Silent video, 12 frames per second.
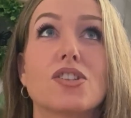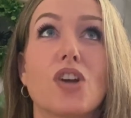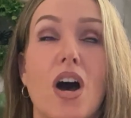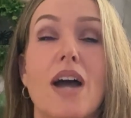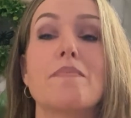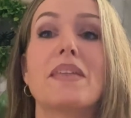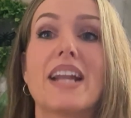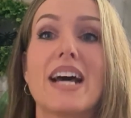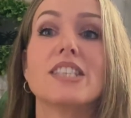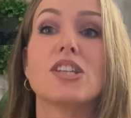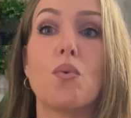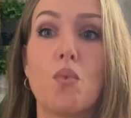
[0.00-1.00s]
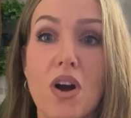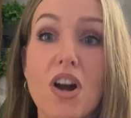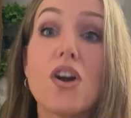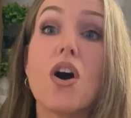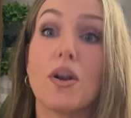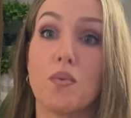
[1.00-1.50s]
time that had to
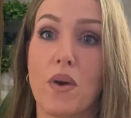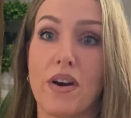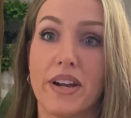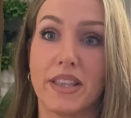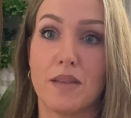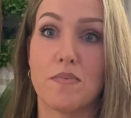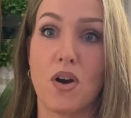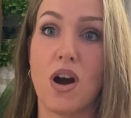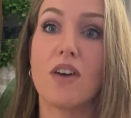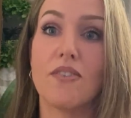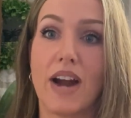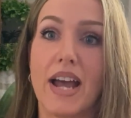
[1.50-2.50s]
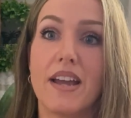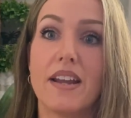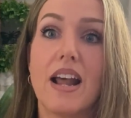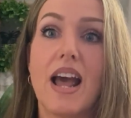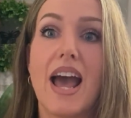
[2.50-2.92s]
work on wearing the bra, right?